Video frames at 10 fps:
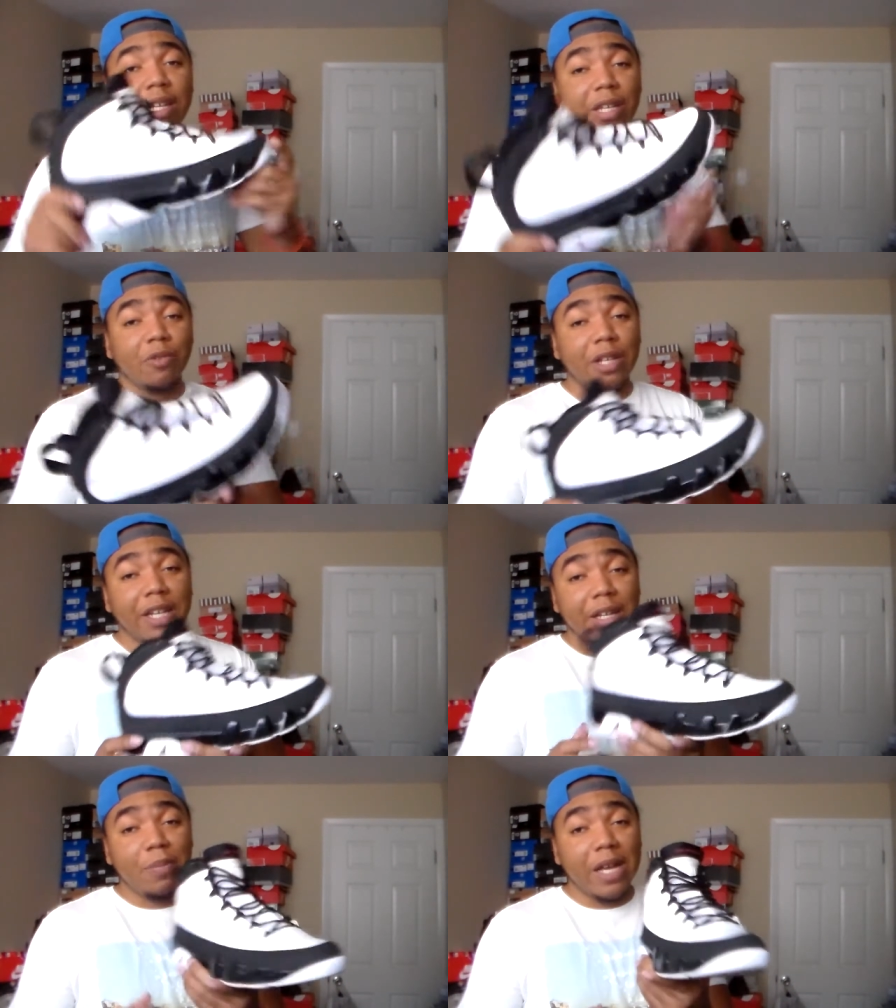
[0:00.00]
And when they
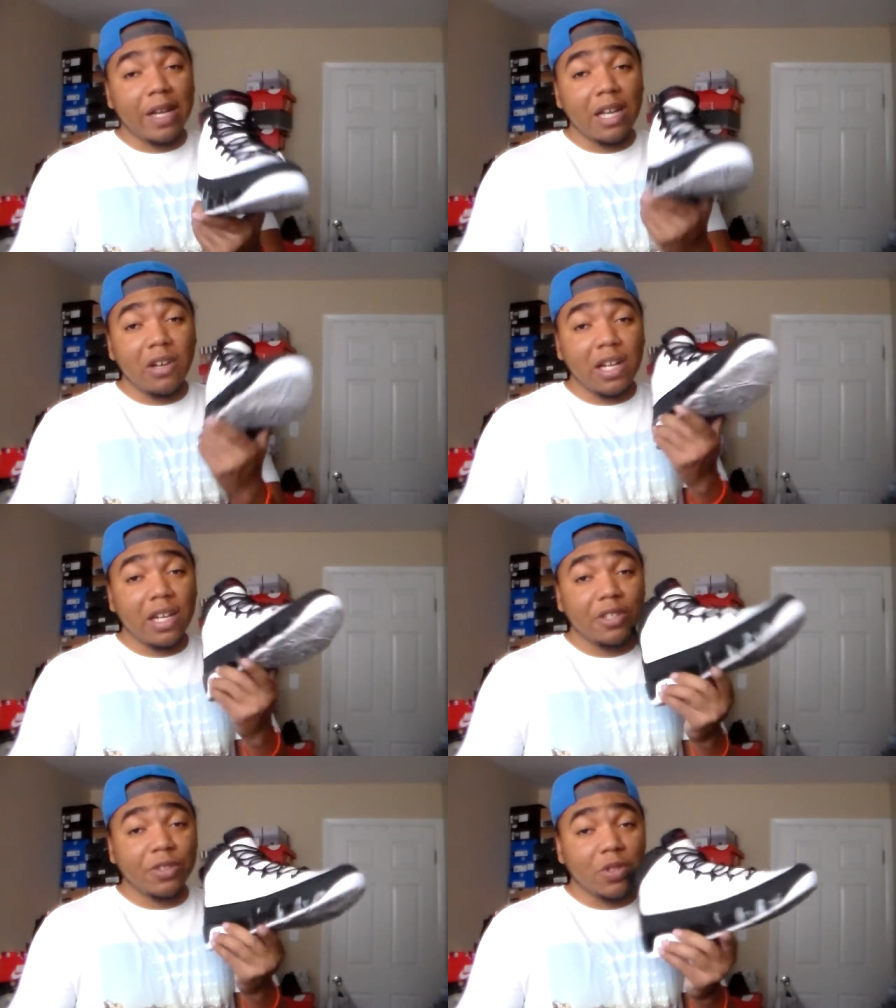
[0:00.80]
come back out, I
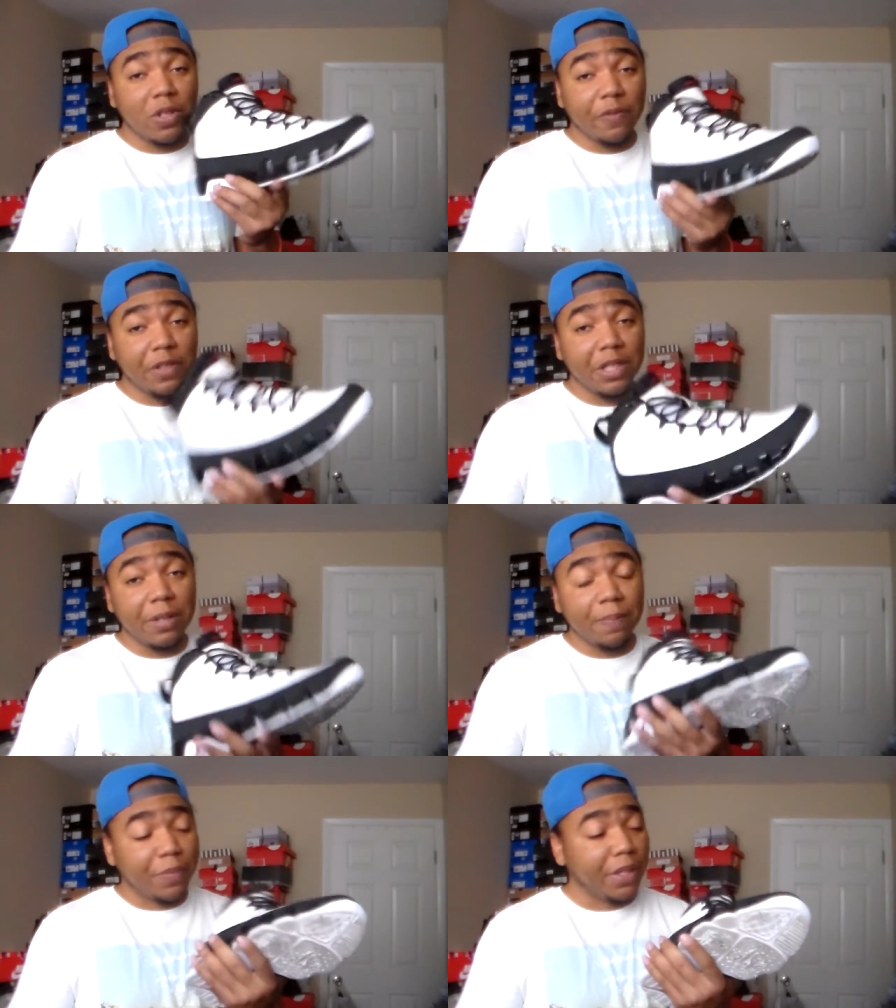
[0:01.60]
got a strong
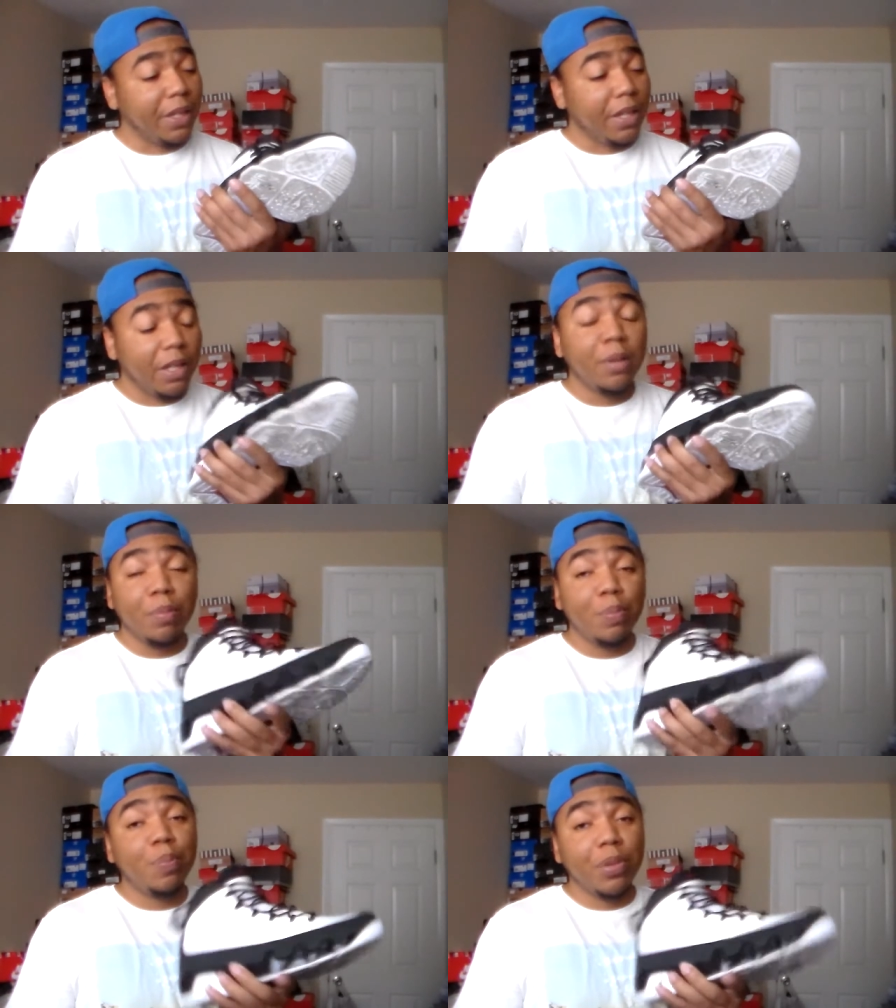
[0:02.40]
feeling
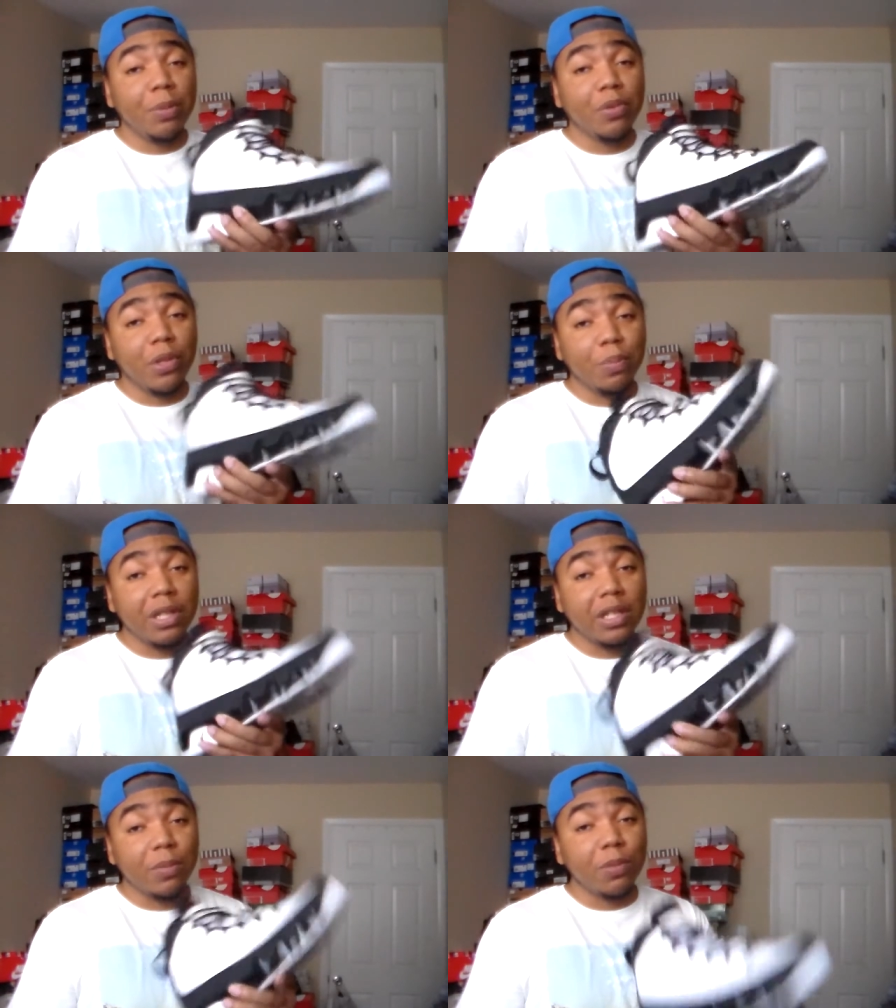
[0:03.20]
people will
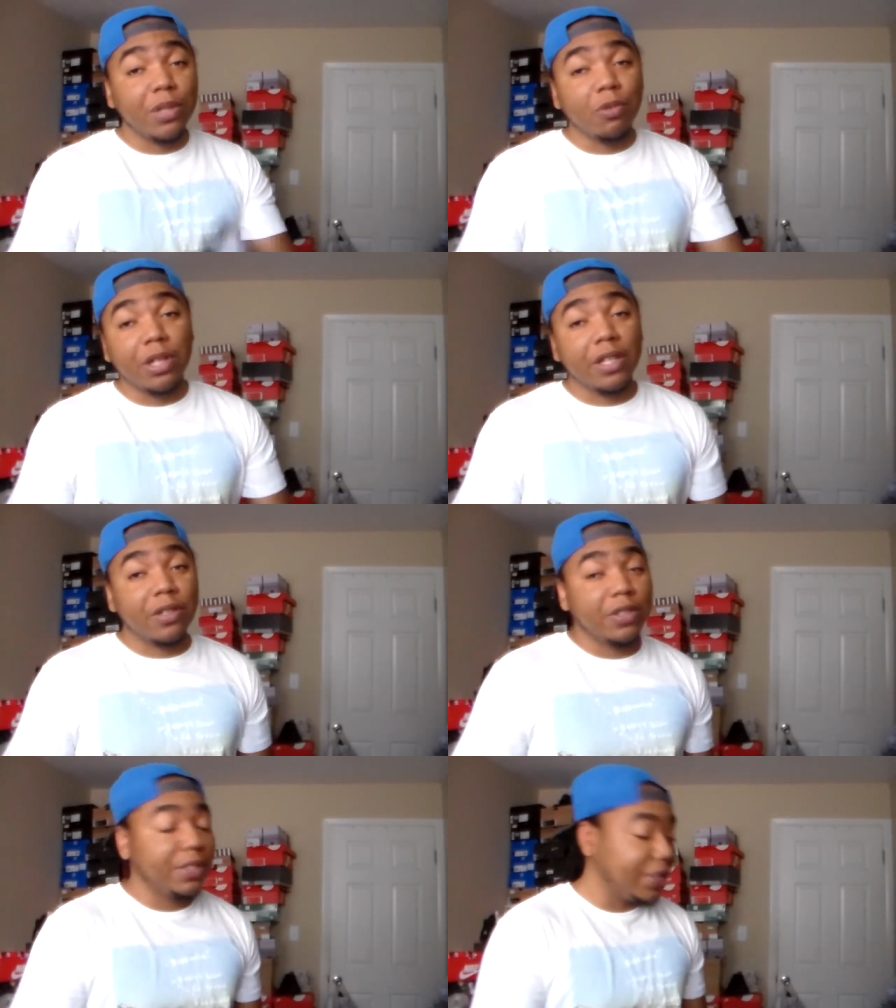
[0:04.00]
pick up and be wearing
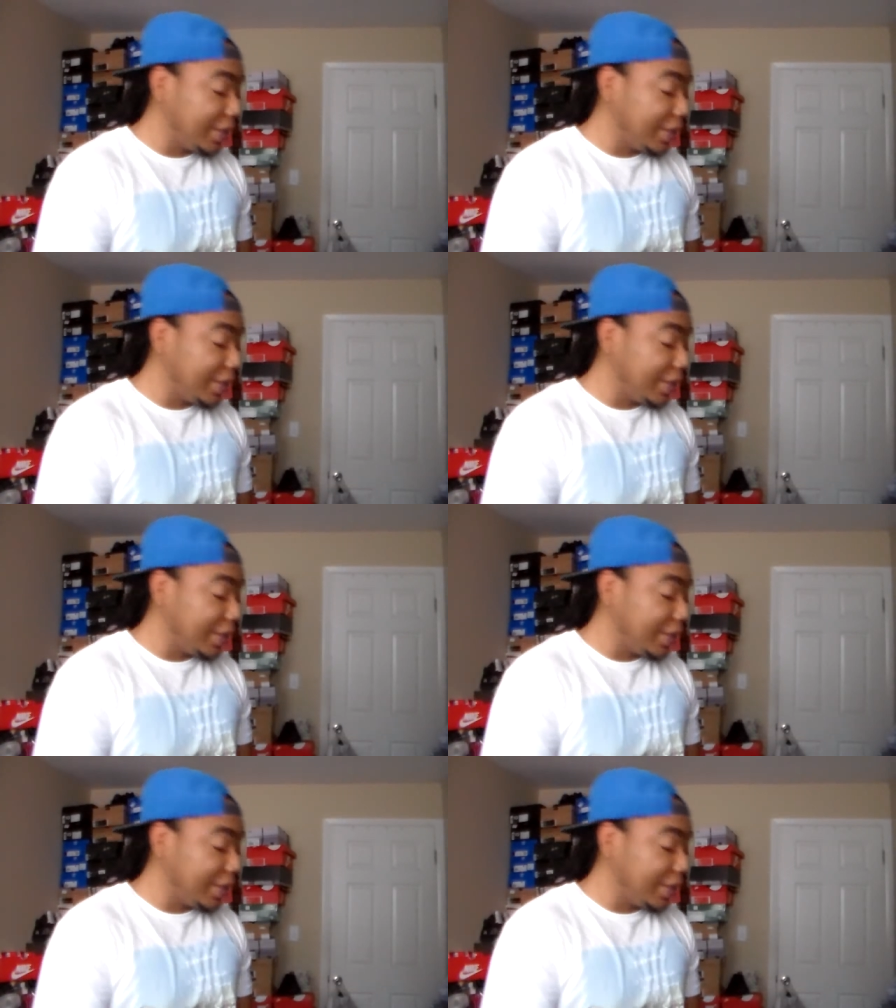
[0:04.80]
on these